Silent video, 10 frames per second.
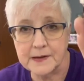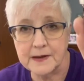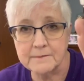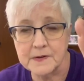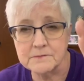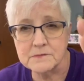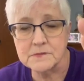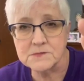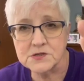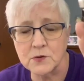Okay,
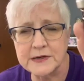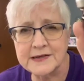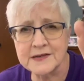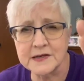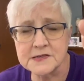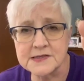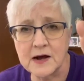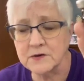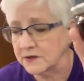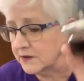slowing things
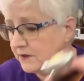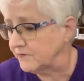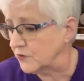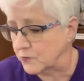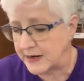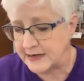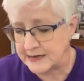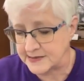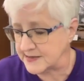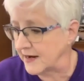down a little if you're
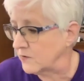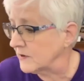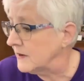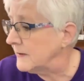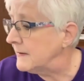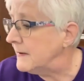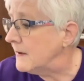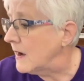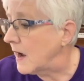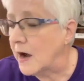writing it down.
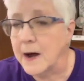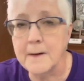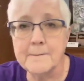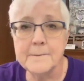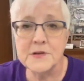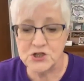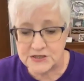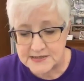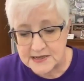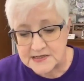Um,
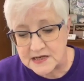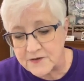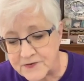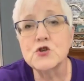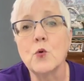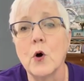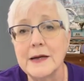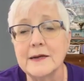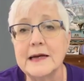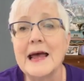she says if it's too
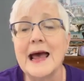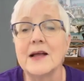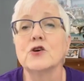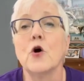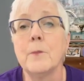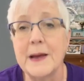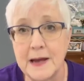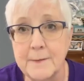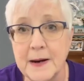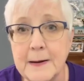oily, add
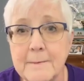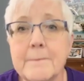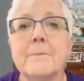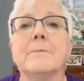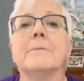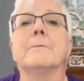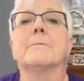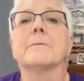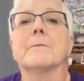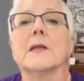copaiba.
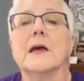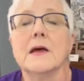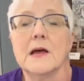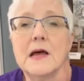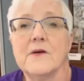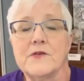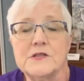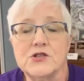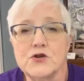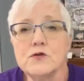If
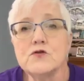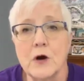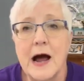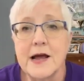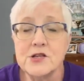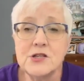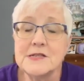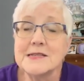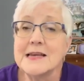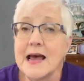it's too dry,
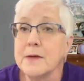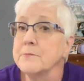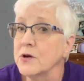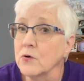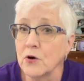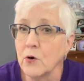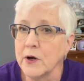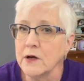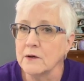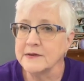she says add mineral
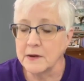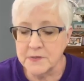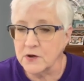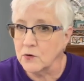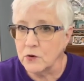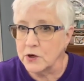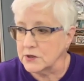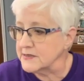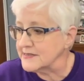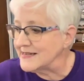oil. Now, mineral
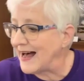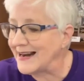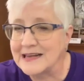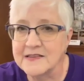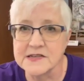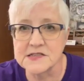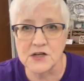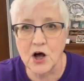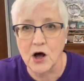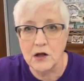oil is not in
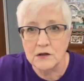this at all.